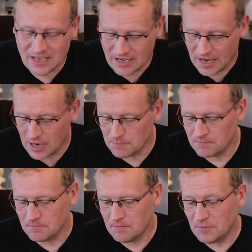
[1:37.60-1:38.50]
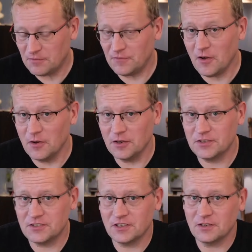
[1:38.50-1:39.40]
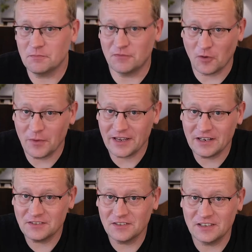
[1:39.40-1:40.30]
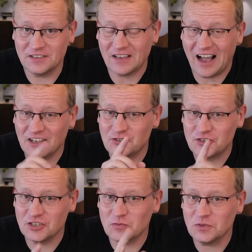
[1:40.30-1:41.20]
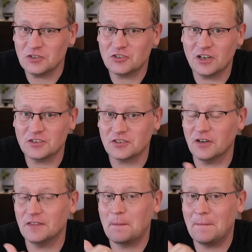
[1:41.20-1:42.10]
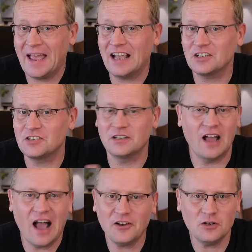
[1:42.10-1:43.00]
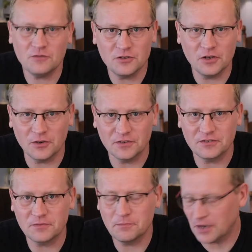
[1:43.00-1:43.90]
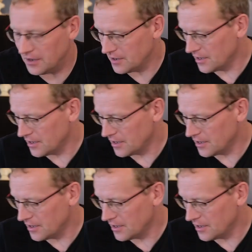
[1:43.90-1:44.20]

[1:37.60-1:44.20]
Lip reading: But first, before we get into this, I just want to touch on the packaging. I don't know if you noticed, but